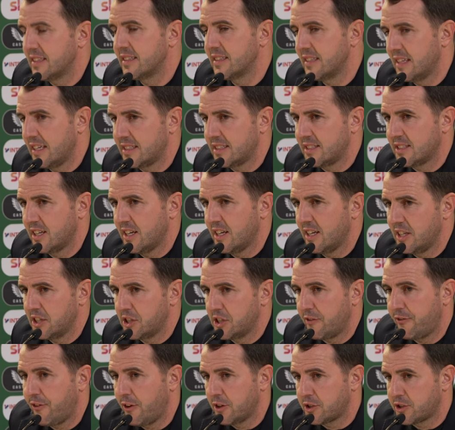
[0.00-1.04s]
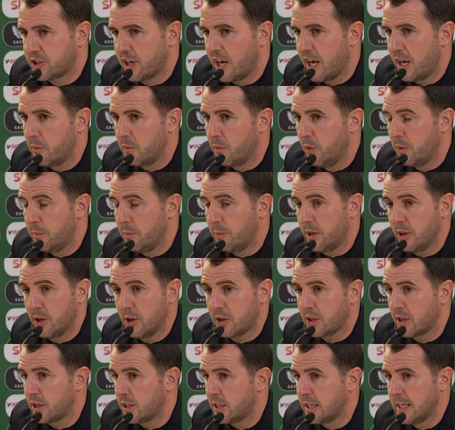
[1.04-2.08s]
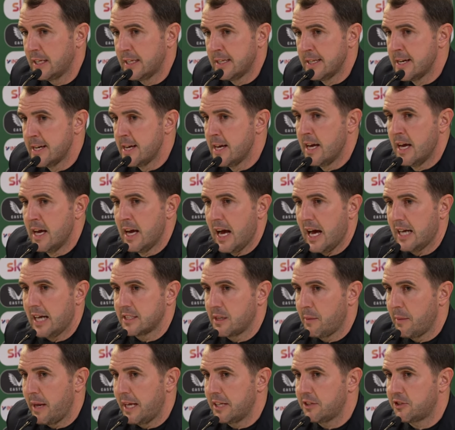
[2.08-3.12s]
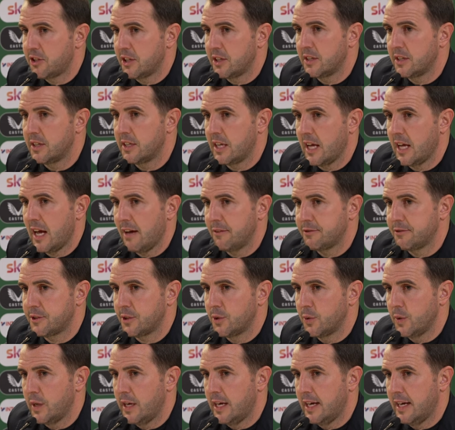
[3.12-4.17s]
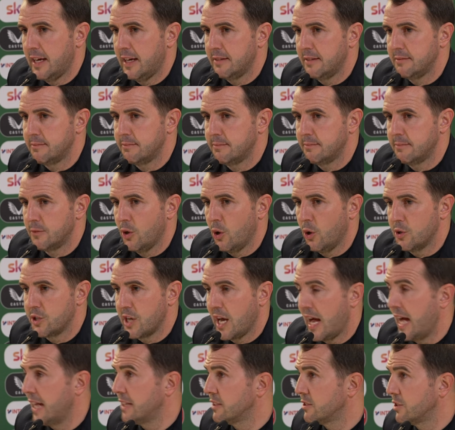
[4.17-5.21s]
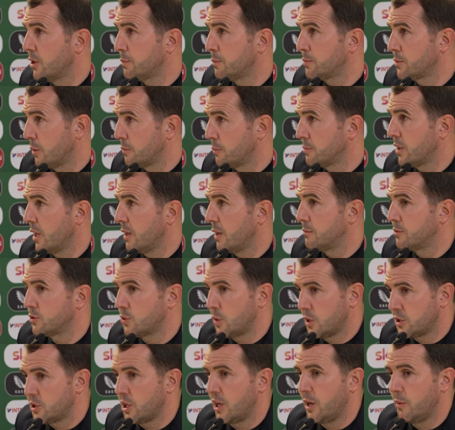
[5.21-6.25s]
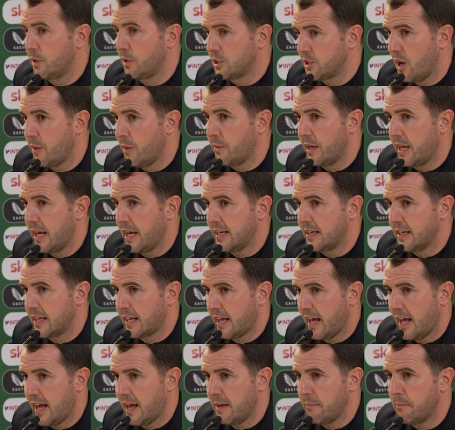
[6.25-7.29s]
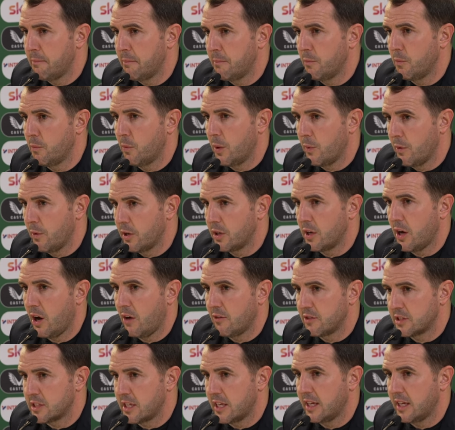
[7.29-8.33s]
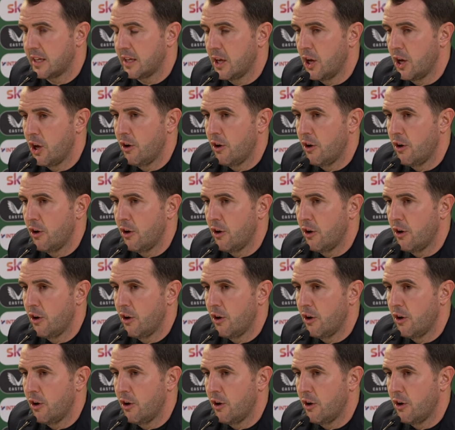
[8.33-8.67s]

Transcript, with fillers: it's a frustrating one, but look. As I mentioned, you have to hold your hands up sometimes. Switzerland were dominating the game. We were obviously